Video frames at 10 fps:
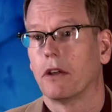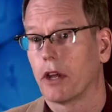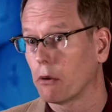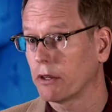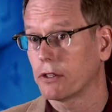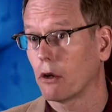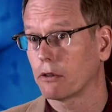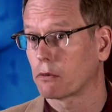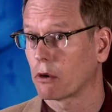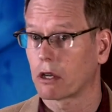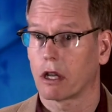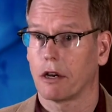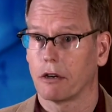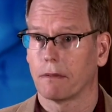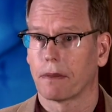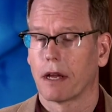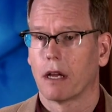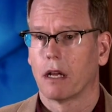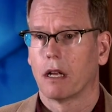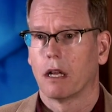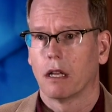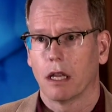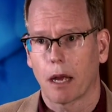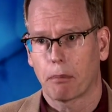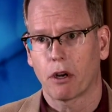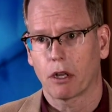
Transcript: Their results were clear. Leopard